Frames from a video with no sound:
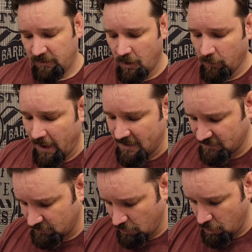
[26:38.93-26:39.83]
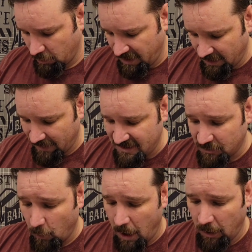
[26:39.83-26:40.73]
They don't last as long. They can last
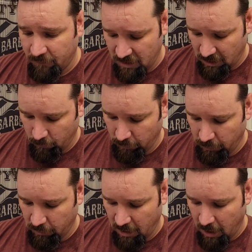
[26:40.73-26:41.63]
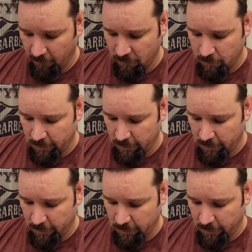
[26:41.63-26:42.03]
a while if you take really good care of them,